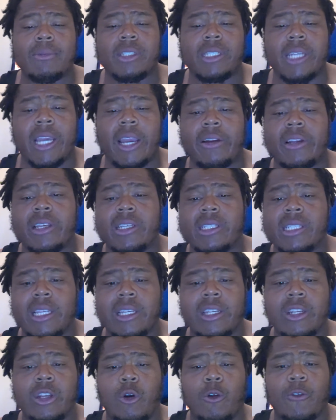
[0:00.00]
share this, hit
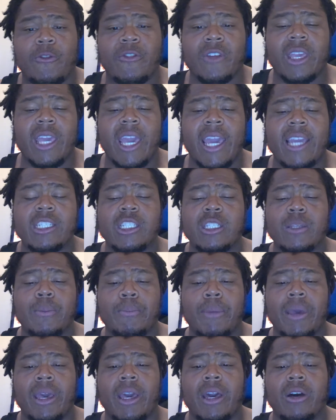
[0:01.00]
the notification
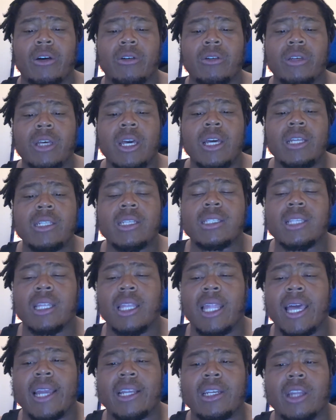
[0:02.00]
bell to
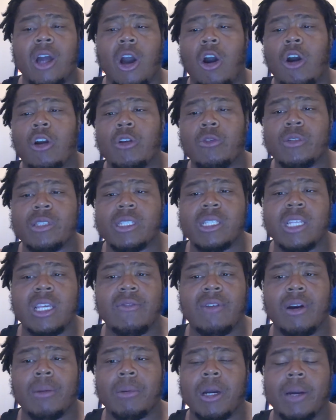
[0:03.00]
select all to receive
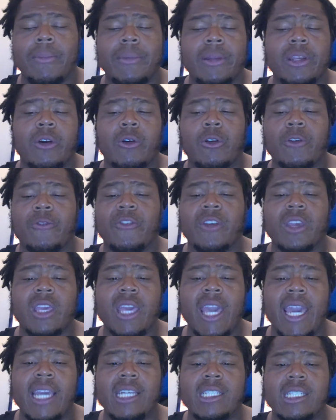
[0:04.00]
upcoming
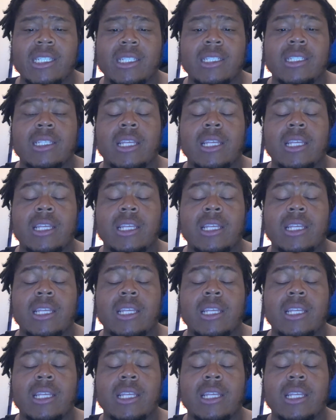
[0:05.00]
notifications.